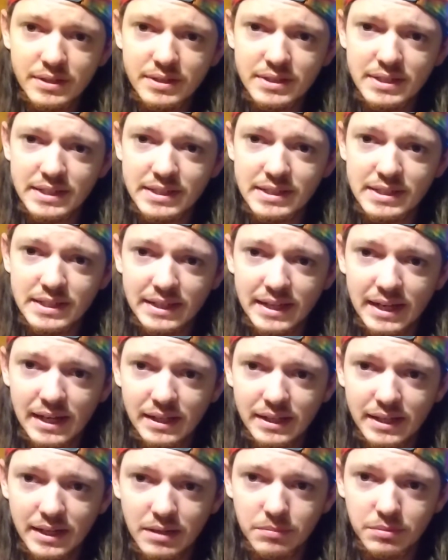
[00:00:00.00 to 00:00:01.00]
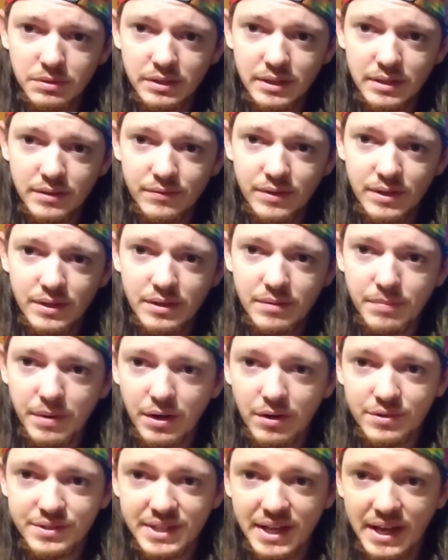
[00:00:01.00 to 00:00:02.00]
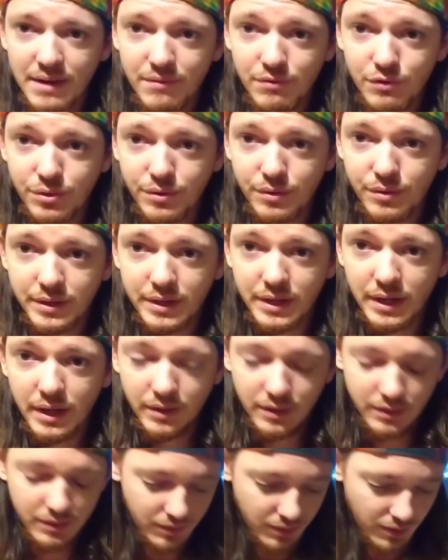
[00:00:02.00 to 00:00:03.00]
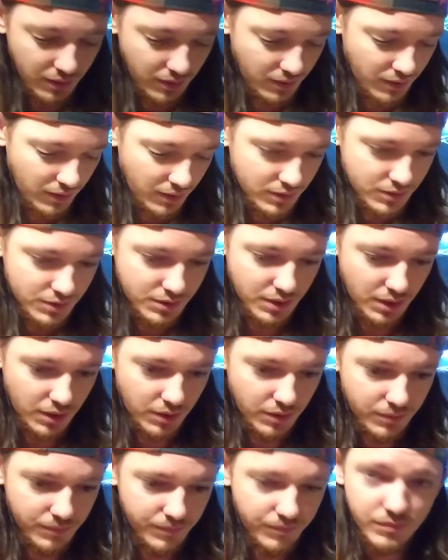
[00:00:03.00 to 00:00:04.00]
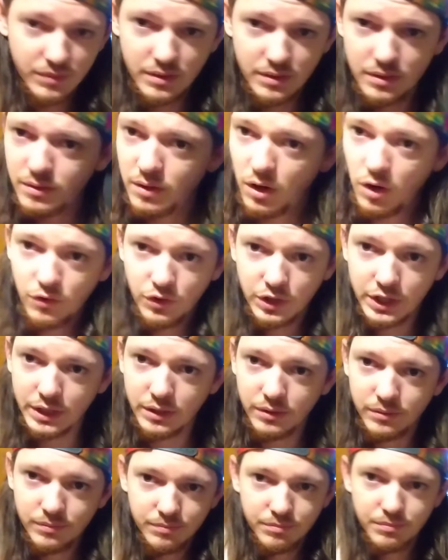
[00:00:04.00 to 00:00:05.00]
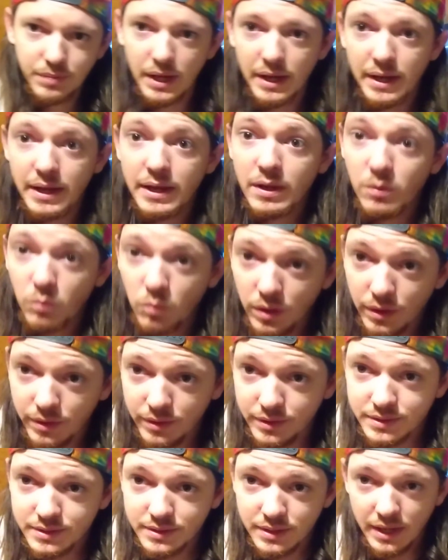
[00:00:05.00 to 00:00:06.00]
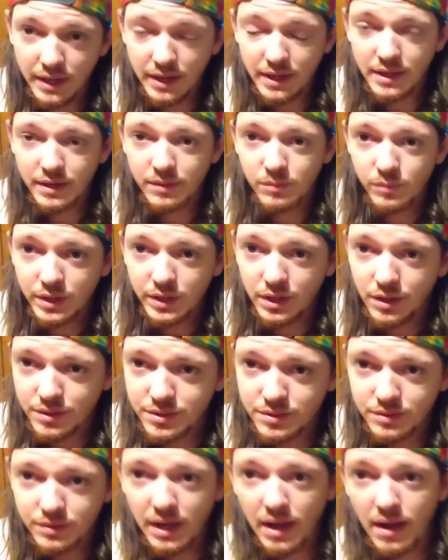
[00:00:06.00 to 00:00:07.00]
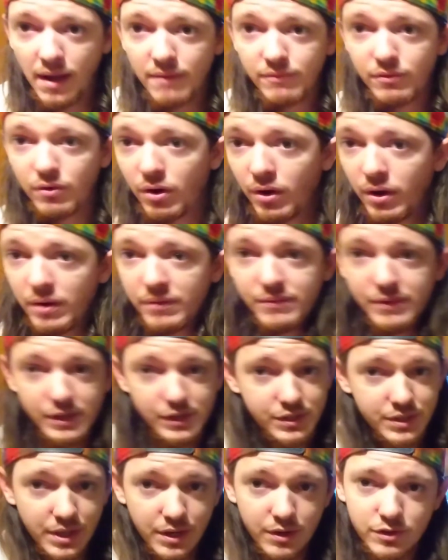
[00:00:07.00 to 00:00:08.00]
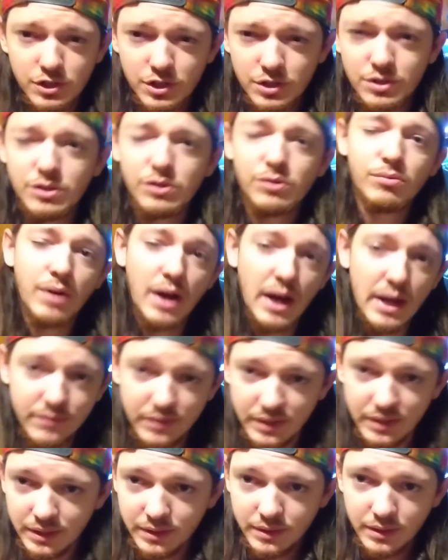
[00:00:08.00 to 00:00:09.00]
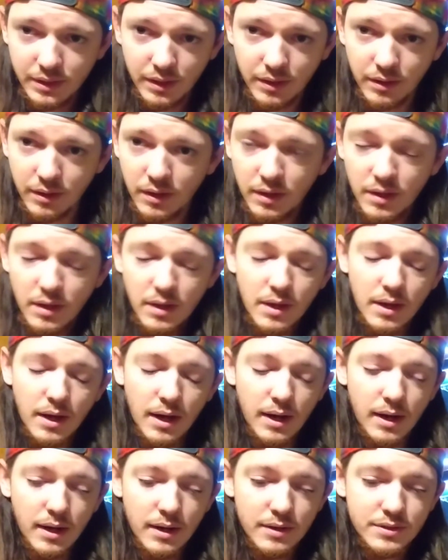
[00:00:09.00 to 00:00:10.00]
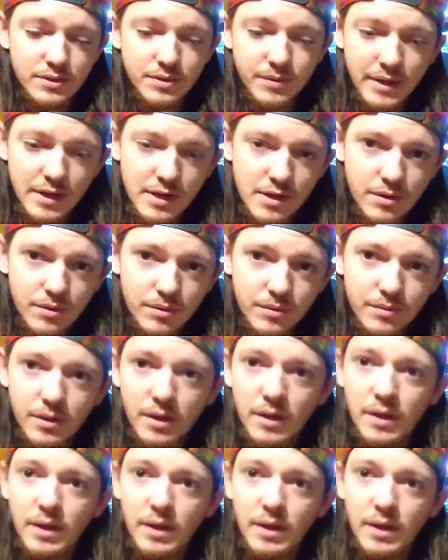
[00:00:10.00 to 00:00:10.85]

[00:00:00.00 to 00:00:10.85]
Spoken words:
60 gallon, I believe, and the barrels I have are 30 gallon. So, overkill. But it works, and we also have crawfish that are just thriving in there. So anywho,